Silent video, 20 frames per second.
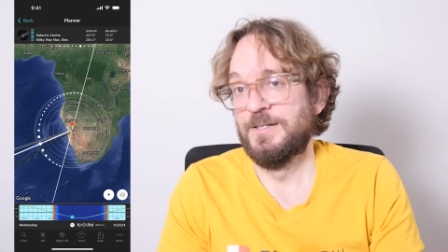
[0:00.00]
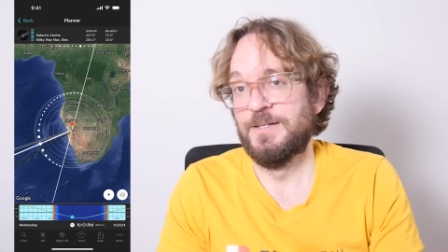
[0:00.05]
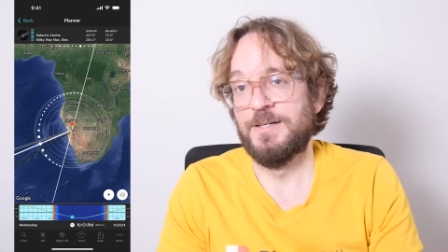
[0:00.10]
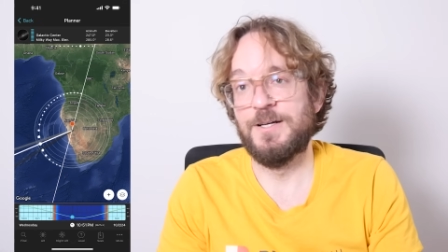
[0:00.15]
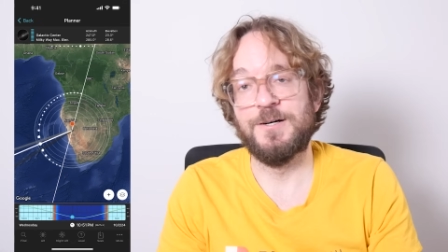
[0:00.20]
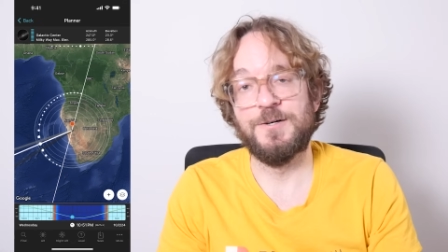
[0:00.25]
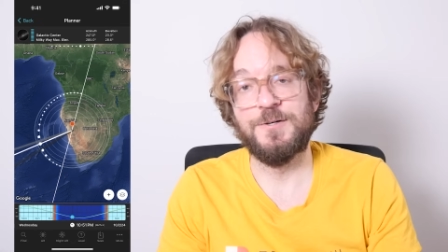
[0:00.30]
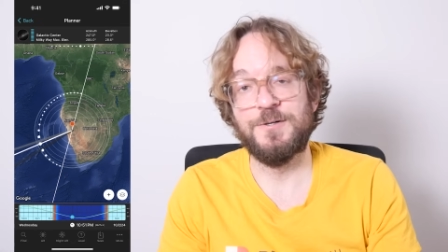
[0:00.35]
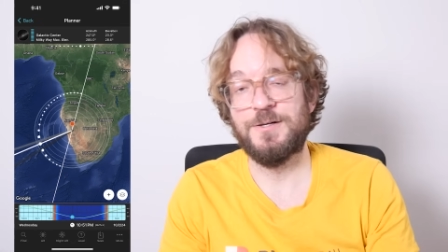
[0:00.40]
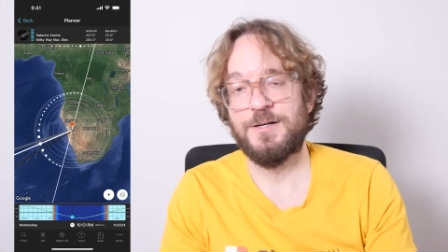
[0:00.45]
You
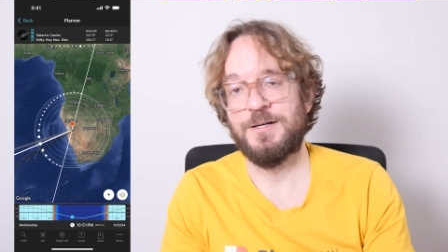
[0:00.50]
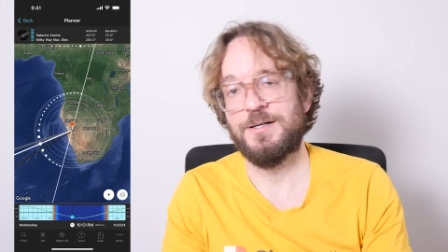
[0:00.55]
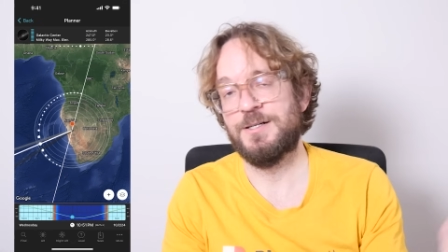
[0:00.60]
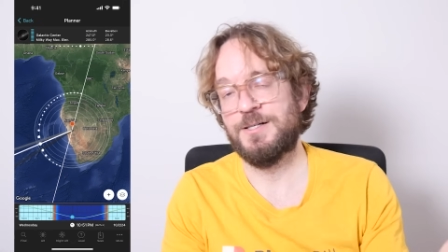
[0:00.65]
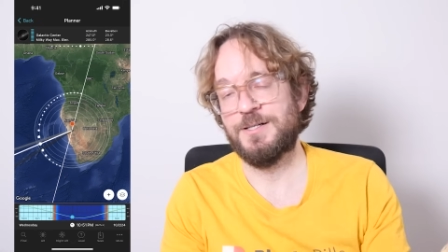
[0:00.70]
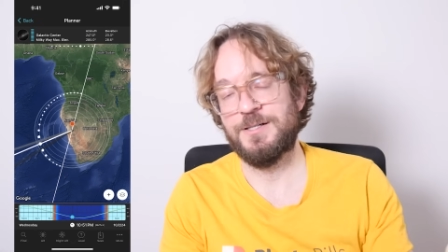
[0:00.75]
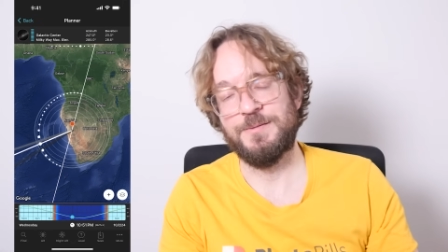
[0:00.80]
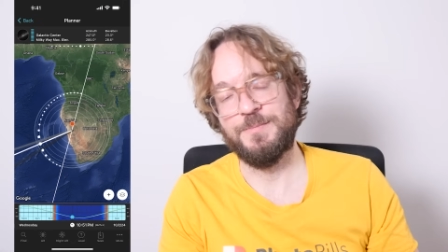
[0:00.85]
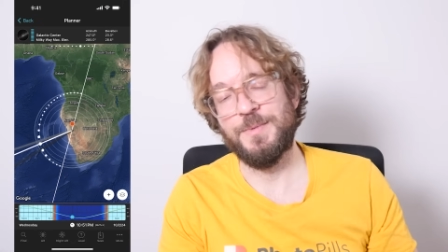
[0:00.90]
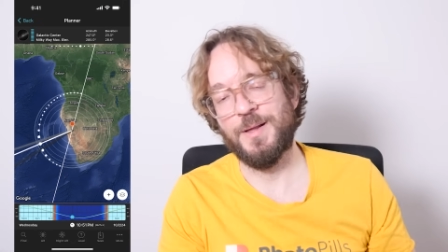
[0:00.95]
know,
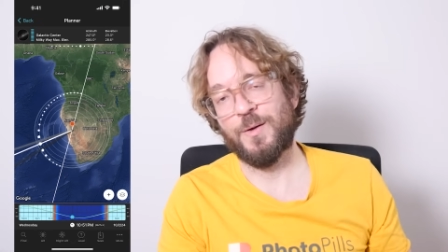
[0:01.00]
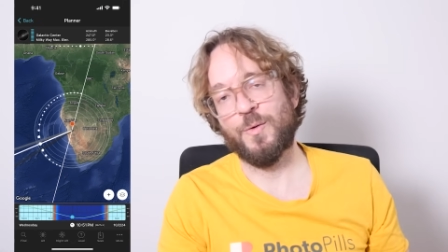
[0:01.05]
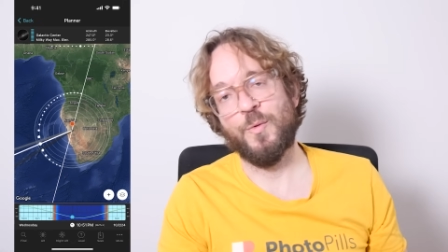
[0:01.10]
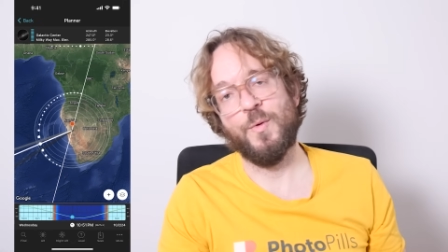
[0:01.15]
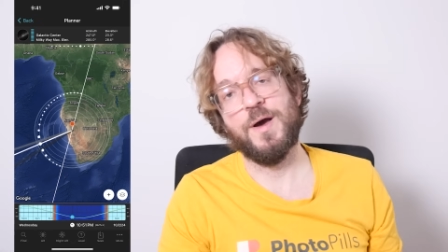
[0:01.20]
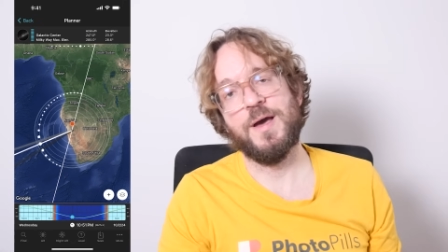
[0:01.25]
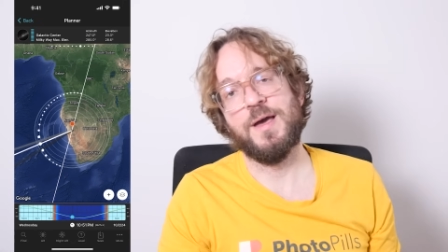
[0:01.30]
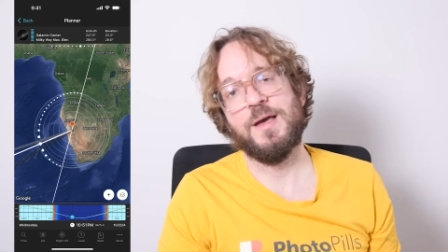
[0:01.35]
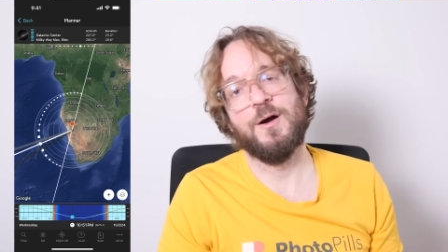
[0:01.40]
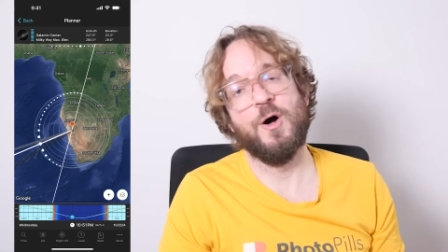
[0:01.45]
Milky
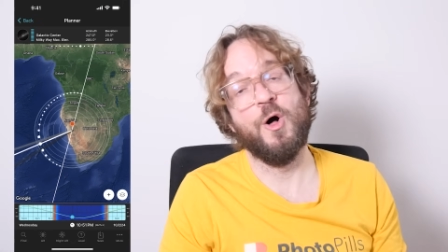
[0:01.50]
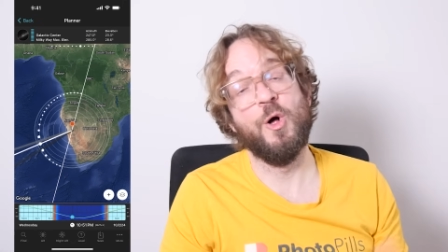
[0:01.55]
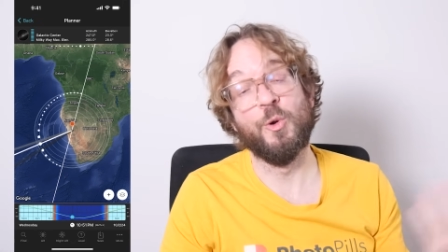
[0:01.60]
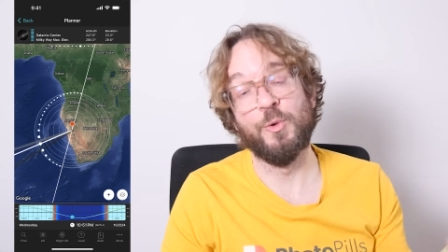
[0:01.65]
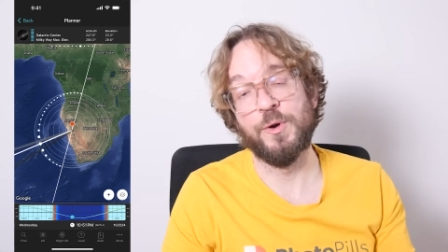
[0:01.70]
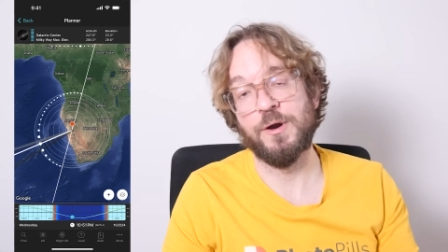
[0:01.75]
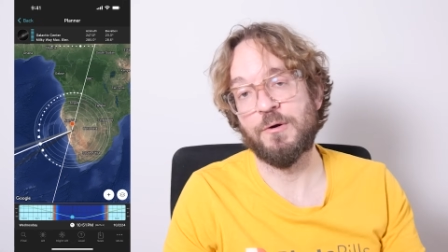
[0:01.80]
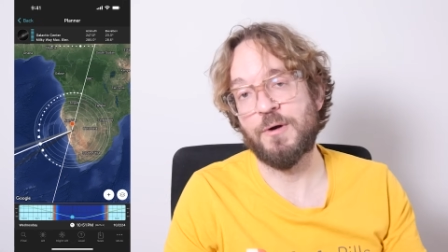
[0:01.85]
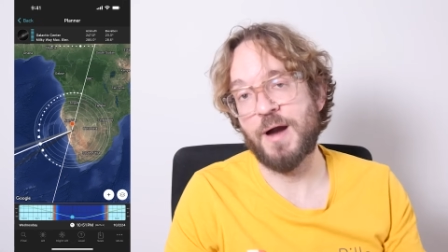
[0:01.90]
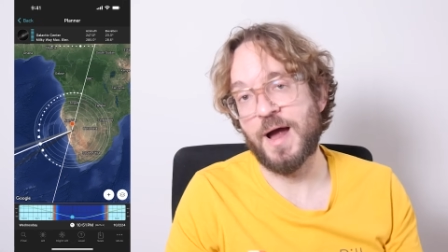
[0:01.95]
Way all
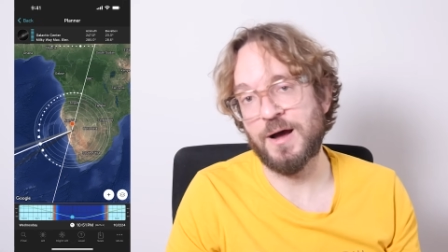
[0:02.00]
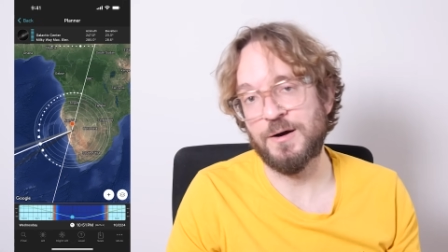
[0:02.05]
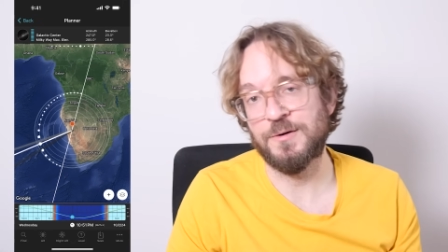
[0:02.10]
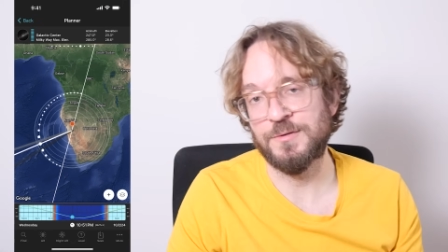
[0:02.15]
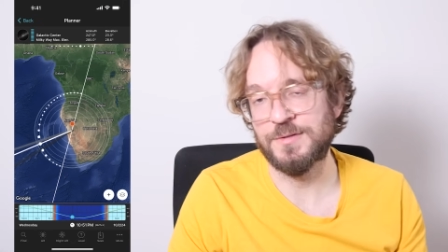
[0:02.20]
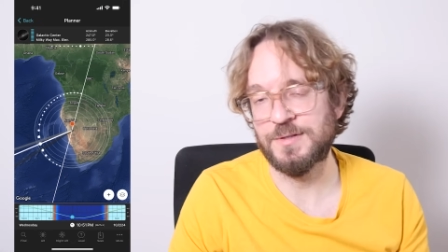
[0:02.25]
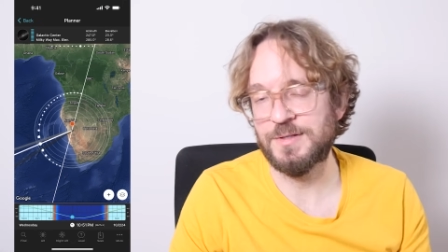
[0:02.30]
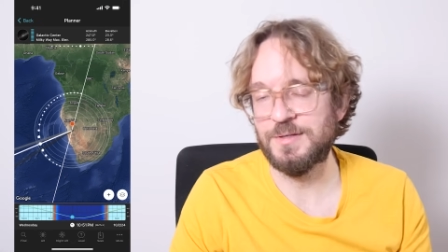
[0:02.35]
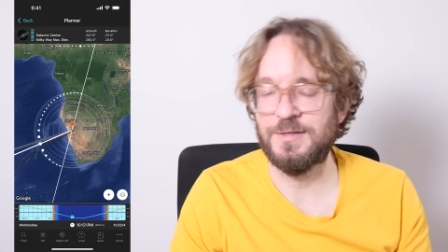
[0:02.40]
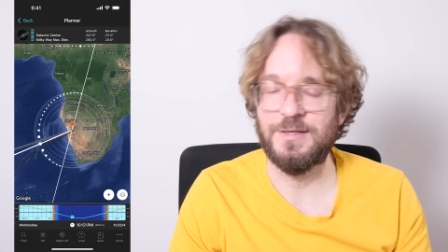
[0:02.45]
the way
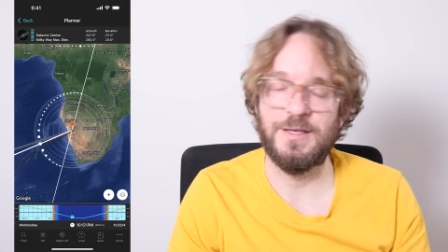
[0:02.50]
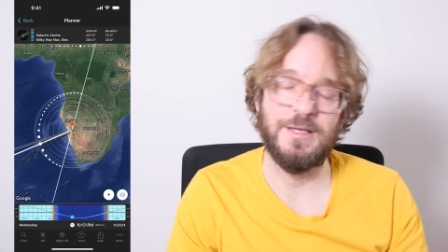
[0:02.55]
around